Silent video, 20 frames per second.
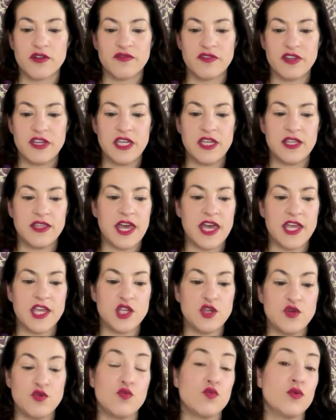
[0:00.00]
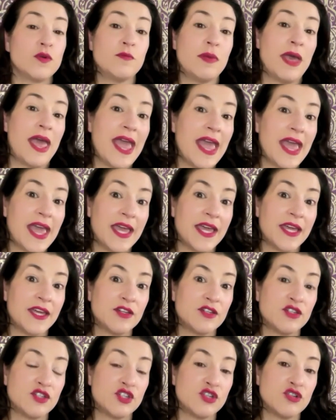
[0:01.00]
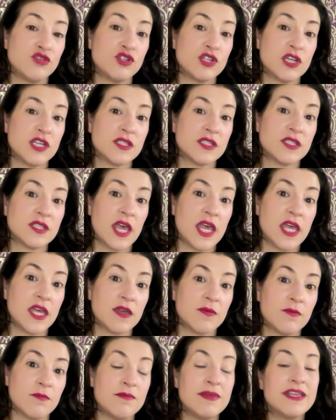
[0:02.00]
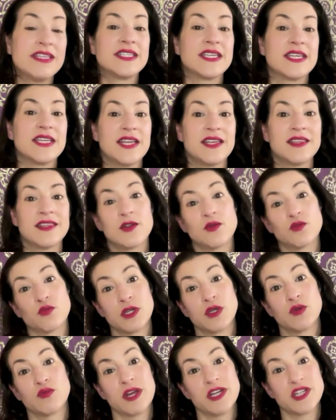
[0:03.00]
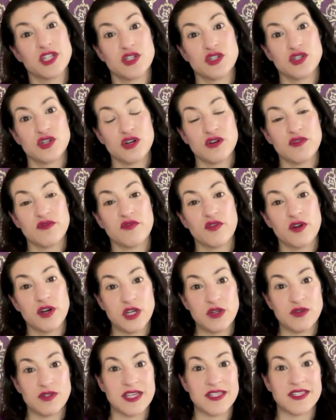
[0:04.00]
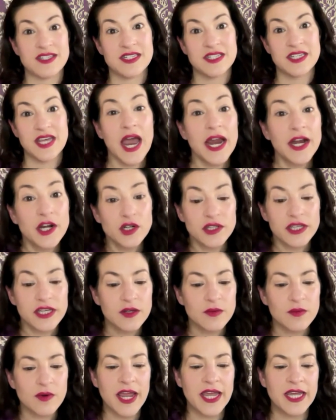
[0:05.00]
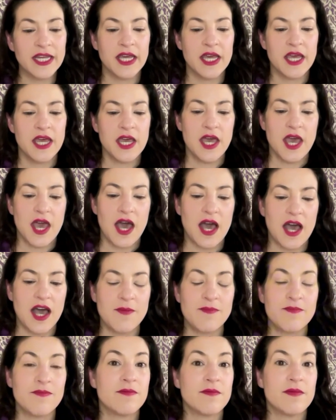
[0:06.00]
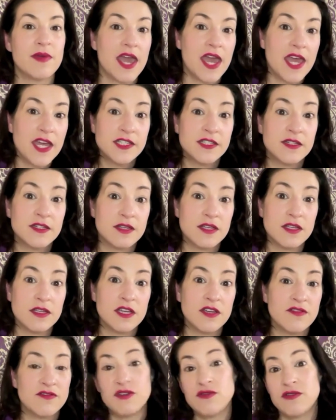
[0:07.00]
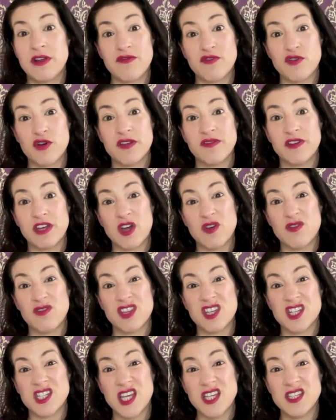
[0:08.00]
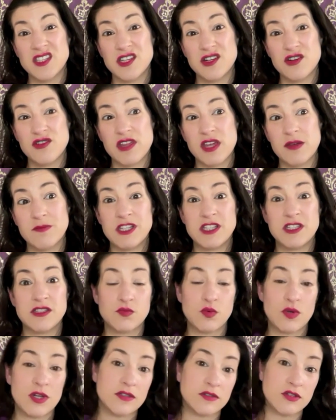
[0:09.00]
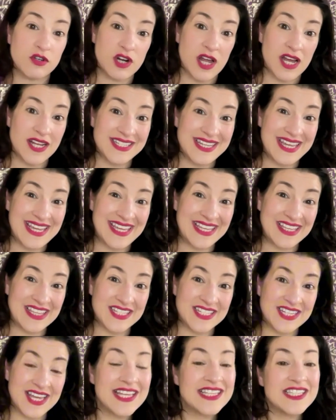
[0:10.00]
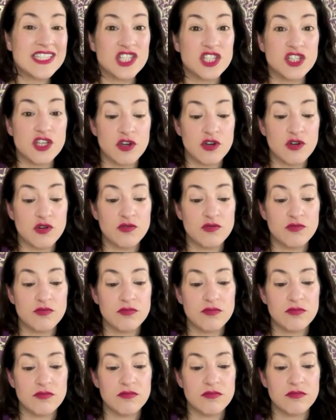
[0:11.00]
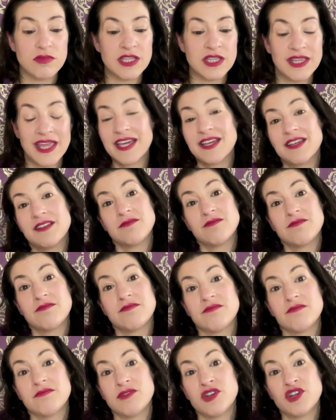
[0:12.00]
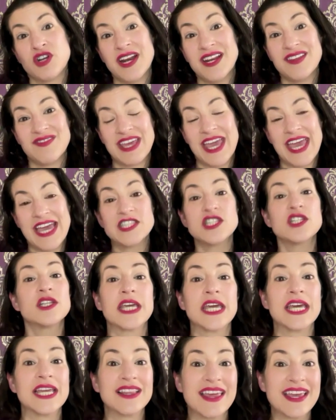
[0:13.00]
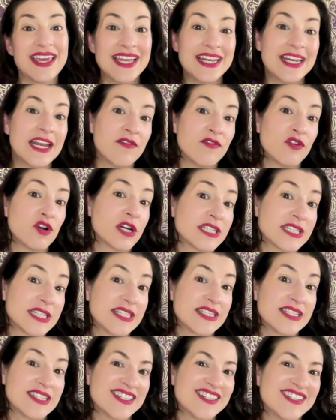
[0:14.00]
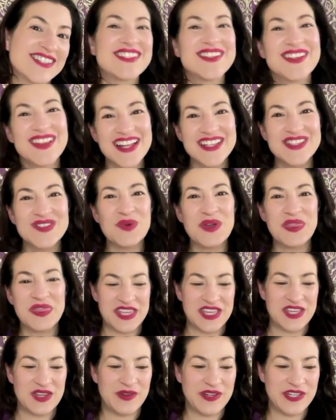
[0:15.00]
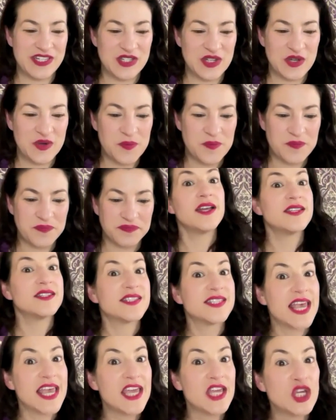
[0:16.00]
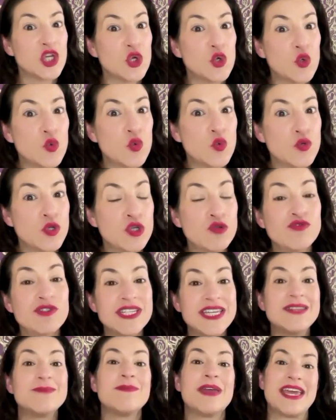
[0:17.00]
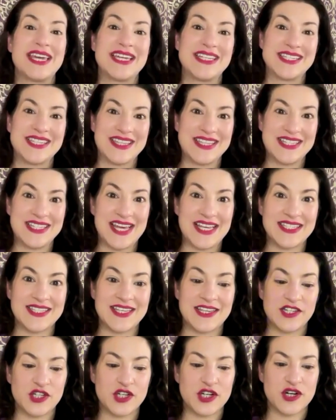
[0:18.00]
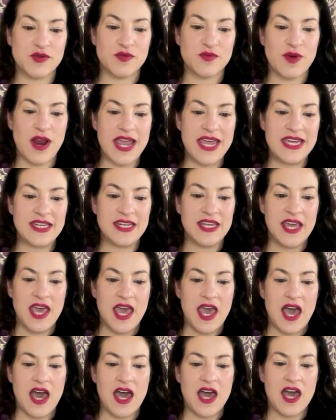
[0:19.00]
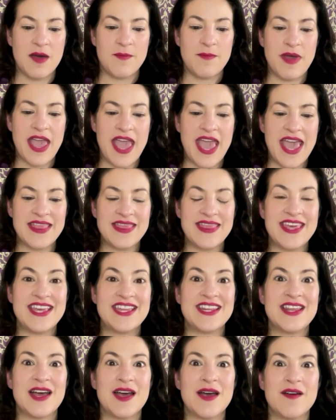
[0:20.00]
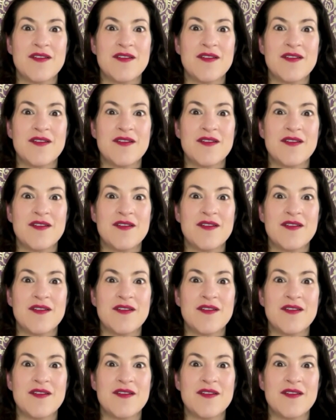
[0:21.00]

fee that you would pay to just like miss it and then re-register for a new test entirely, right? And if you never even go to the test center, that means, well, you're not taking the test. So it like, you're not even canceling it, like it never existed. So that's one thing you could do. Say you did make it to the test center, right? And then